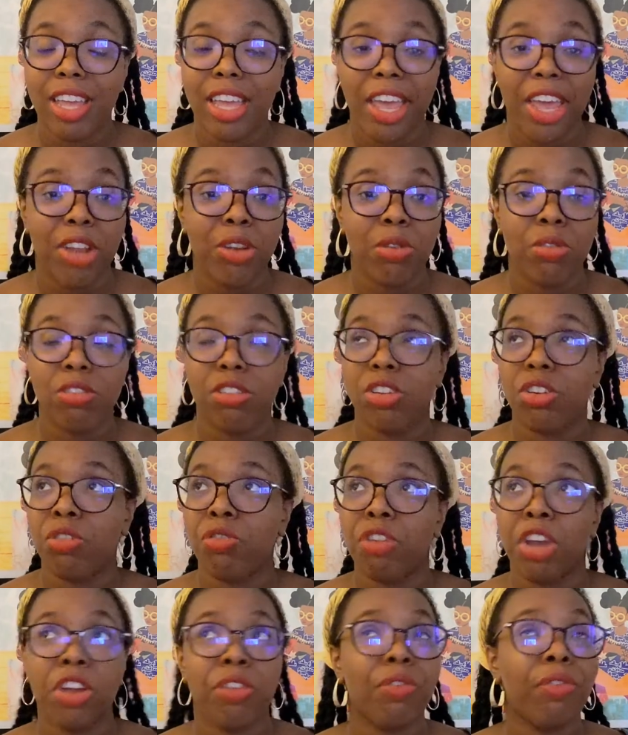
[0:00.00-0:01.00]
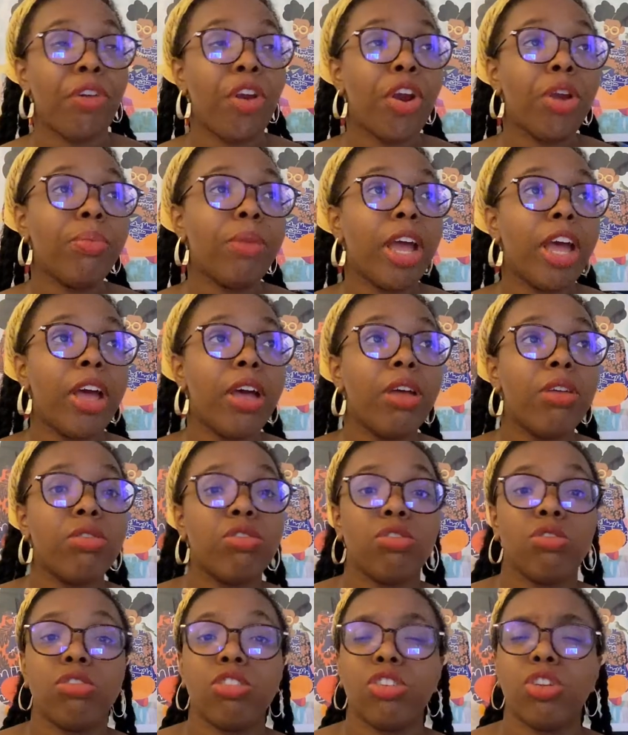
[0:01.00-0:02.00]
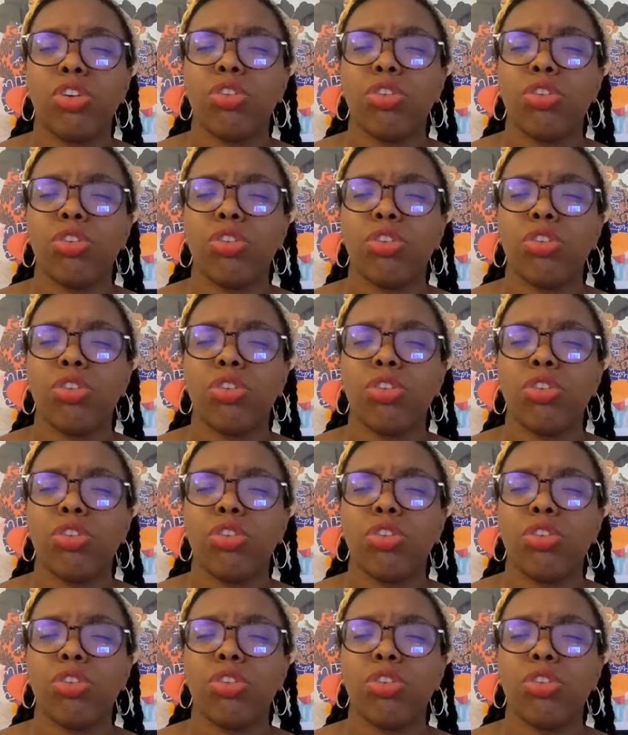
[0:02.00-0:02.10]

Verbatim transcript: and you see the red farmhouse, you see the